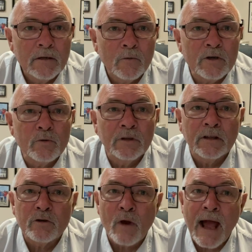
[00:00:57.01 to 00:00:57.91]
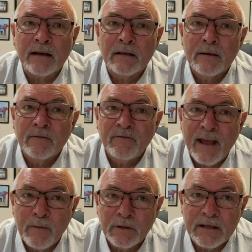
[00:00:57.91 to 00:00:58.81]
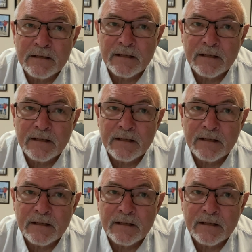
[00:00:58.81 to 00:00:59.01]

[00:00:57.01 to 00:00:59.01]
which will attract families.